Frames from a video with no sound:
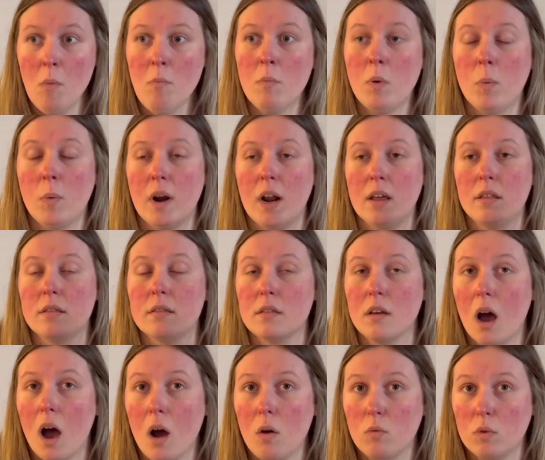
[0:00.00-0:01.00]
But what I
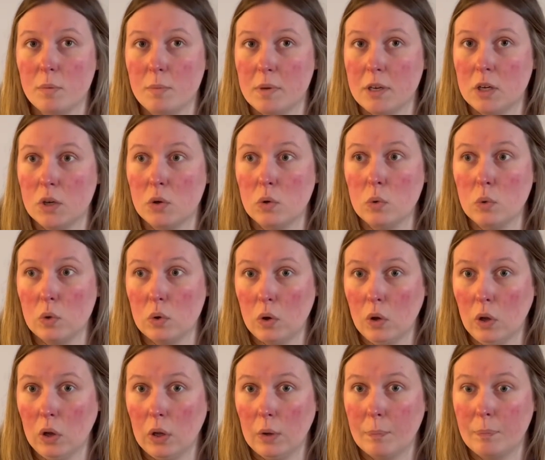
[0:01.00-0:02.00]
thought would be
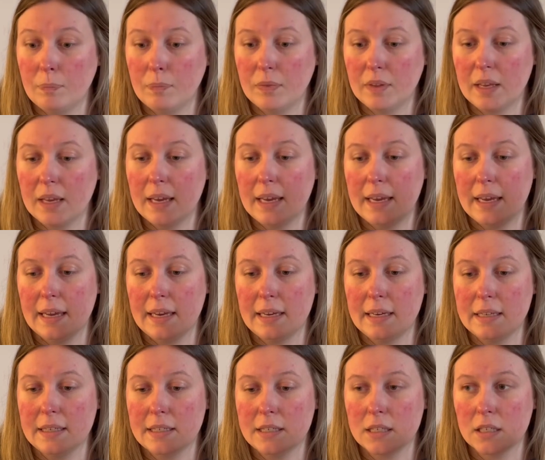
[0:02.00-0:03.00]
cool
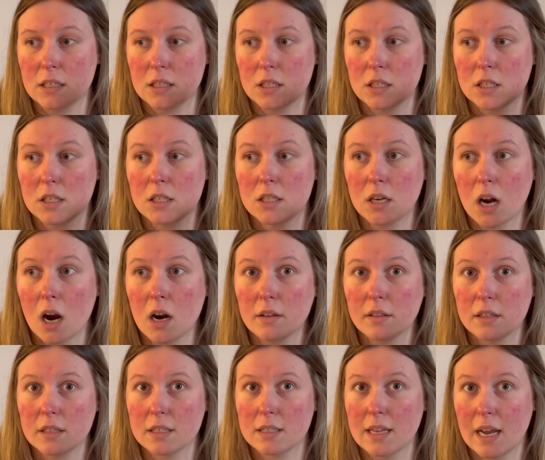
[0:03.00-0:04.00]
is to start
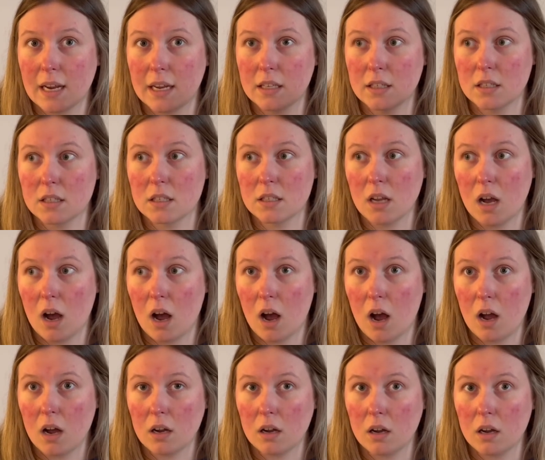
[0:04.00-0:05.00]
the second
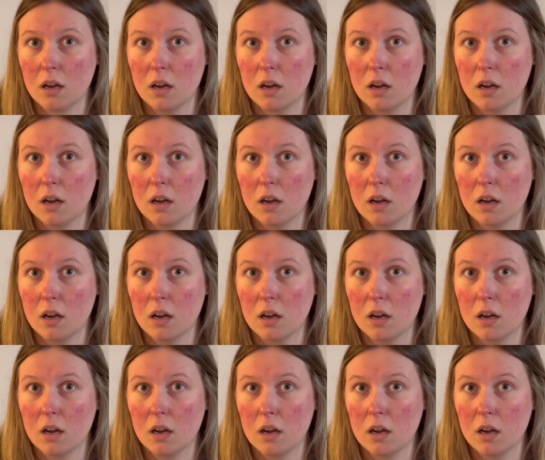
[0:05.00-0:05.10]
sock